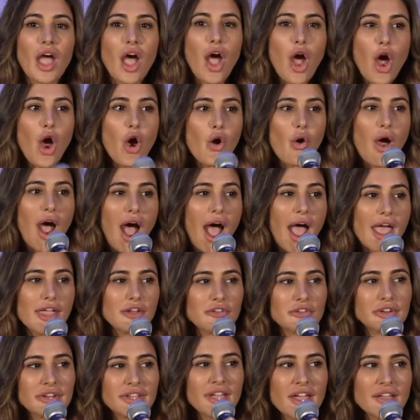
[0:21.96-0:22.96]
Oh, I
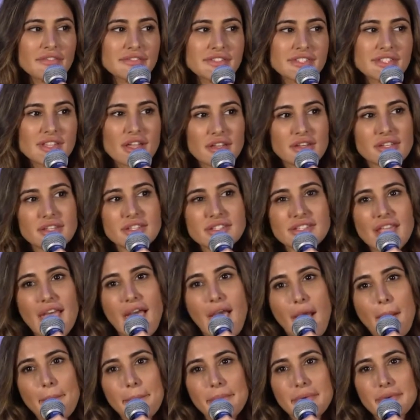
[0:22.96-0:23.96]
already have Sunny's
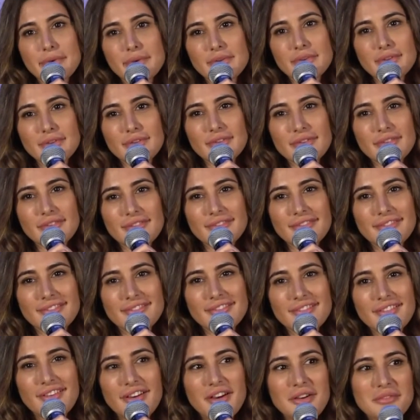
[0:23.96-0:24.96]
app
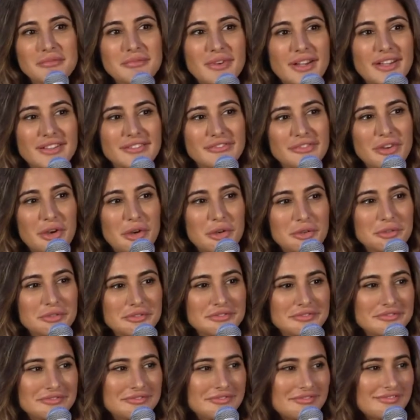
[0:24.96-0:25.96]
on my
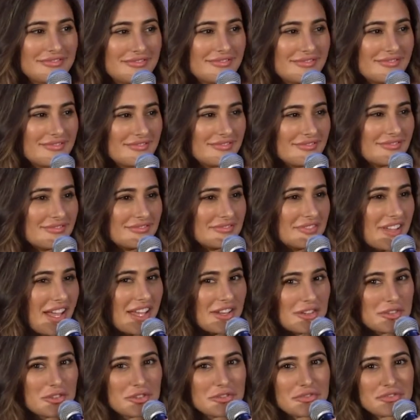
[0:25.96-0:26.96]
phone.
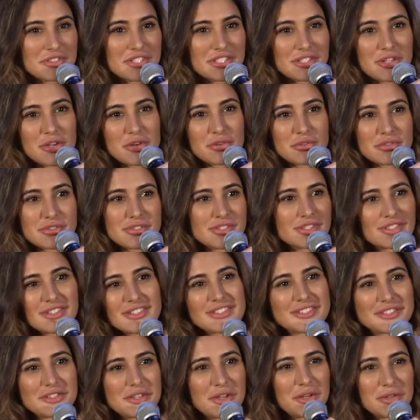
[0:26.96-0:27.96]
I don't know if she knows. She
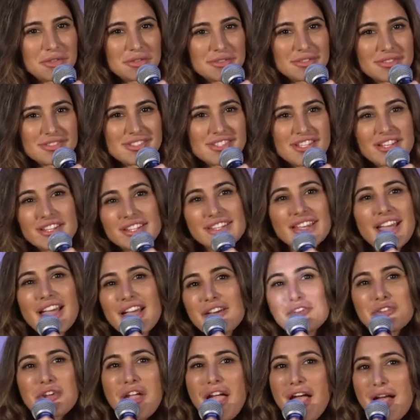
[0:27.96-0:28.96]
doesn't know. Sunny, I
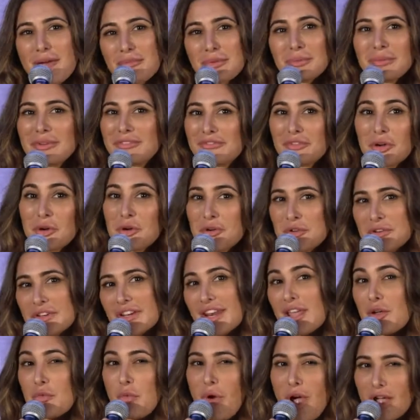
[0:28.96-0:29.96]
have your app on my phone
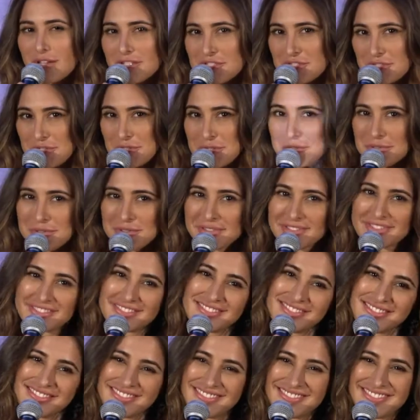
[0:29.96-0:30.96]
and I watch you.
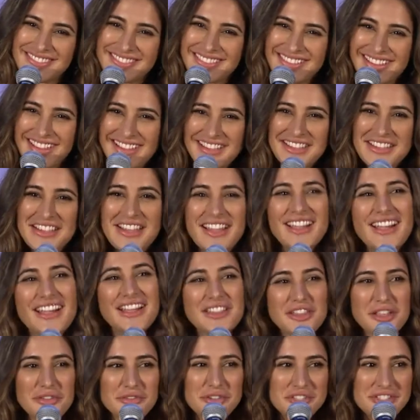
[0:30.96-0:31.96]

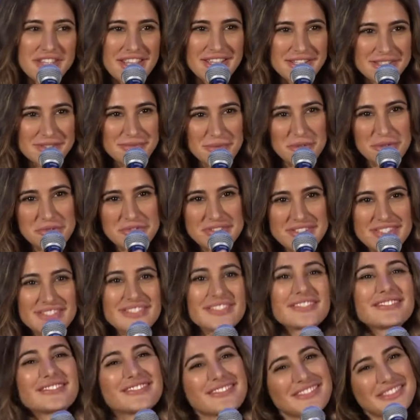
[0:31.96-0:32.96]
I love your dance moves.
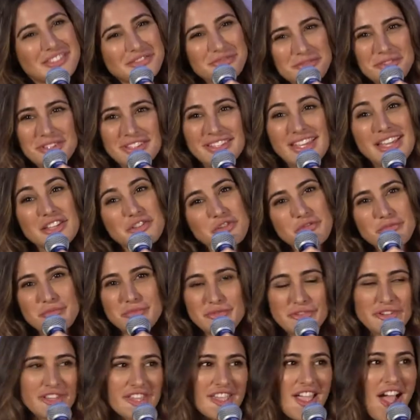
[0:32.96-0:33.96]
Really, and you're
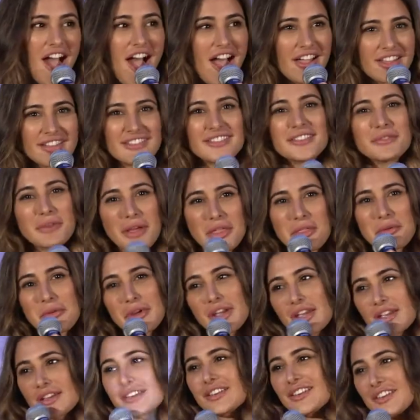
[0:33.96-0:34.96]
really hot, by the
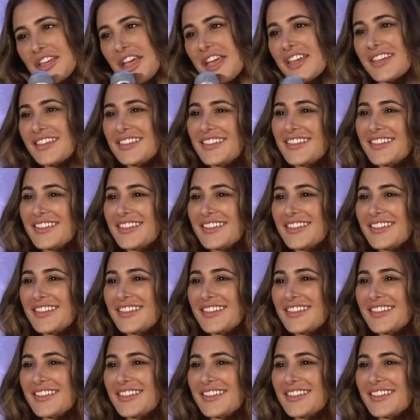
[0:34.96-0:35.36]
way. Okay.